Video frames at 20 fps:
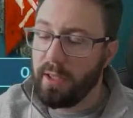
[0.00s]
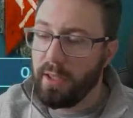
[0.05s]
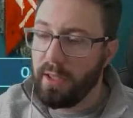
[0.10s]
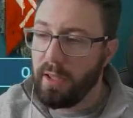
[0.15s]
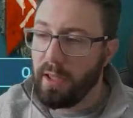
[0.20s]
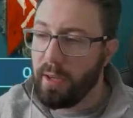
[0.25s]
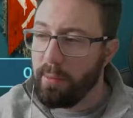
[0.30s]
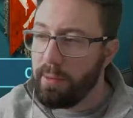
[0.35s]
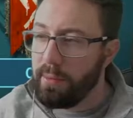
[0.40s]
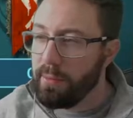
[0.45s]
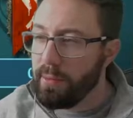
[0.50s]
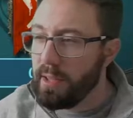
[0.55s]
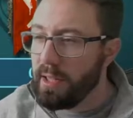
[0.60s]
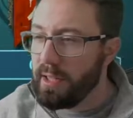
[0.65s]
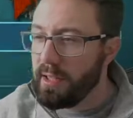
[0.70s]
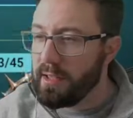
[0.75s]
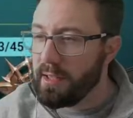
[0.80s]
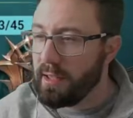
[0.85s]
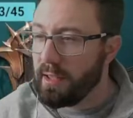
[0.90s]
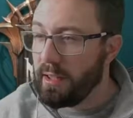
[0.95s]
I mean,
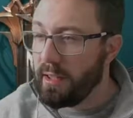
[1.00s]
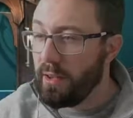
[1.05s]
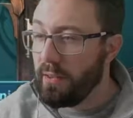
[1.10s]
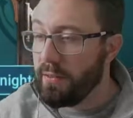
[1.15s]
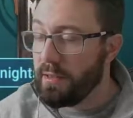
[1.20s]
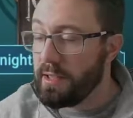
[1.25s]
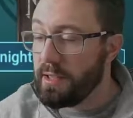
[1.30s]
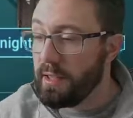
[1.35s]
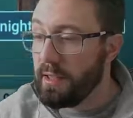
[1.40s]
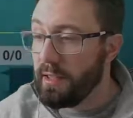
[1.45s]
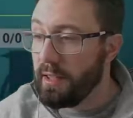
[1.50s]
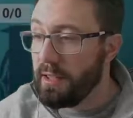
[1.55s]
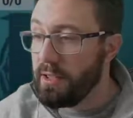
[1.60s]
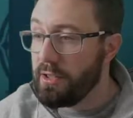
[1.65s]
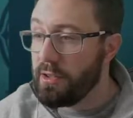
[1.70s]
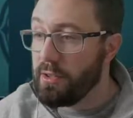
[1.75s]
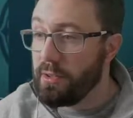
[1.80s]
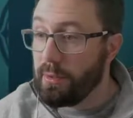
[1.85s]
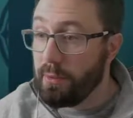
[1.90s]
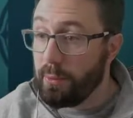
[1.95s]
realistically, obviously a
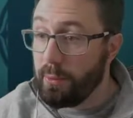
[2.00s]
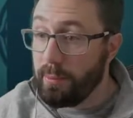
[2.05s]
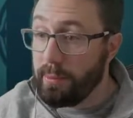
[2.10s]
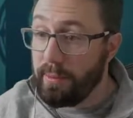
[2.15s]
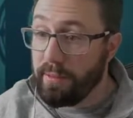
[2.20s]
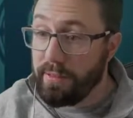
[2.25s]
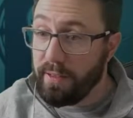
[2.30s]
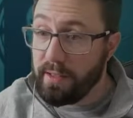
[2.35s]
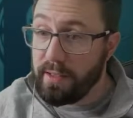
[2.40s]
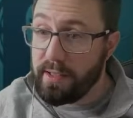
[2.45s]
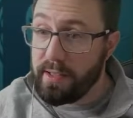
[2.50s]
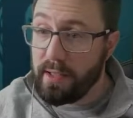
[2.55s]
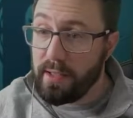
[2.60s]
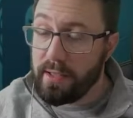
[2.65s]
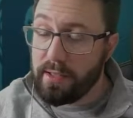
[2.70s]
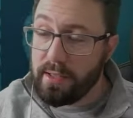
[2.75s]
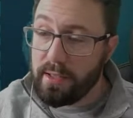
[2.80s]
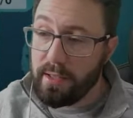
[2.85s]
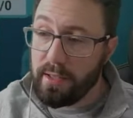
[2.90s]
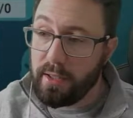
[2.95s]
legendary would be
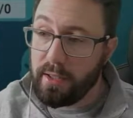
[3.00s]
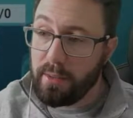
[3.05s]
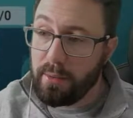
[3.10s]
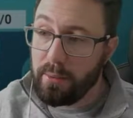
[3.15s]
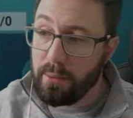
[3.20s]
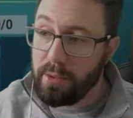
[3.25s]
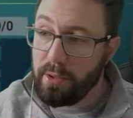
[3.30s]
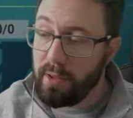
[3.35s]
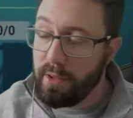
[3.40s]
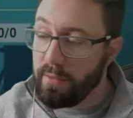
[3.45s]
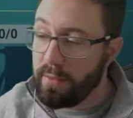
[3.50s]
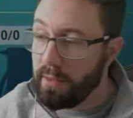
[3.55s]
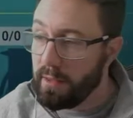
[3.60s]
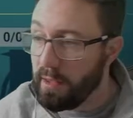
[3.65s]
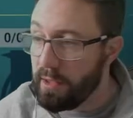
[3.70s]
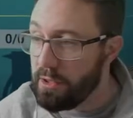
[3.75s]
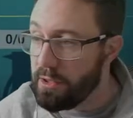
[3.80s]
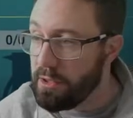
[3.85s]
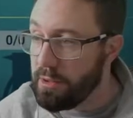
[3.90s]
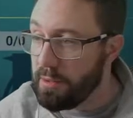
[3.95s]
fantastic. We don't have any
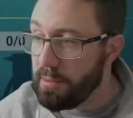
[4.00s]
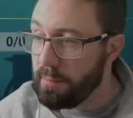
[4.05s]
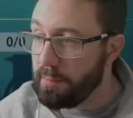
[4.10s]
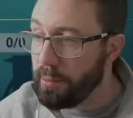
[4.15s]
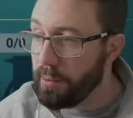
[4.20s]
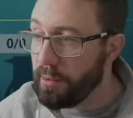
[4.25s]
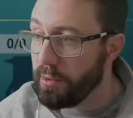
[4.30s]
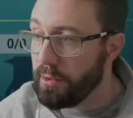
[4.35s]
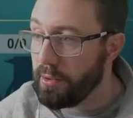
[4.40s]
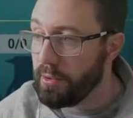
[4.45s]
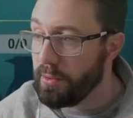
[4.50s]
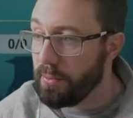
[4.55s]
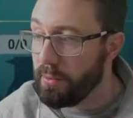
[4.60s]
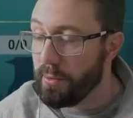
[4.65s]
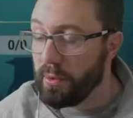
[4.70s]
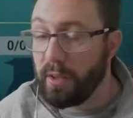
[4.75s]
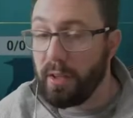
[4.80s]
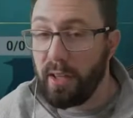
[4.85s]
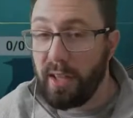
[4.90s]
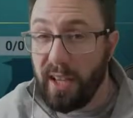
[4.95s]
legendary books. We're
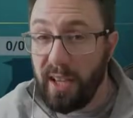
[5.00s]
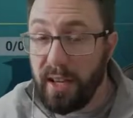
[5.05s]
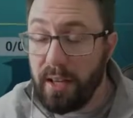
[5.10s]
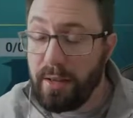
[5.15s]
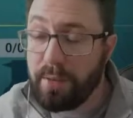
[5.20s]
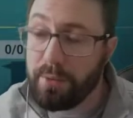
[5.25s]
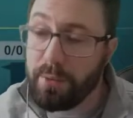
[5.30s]
not going to get any for a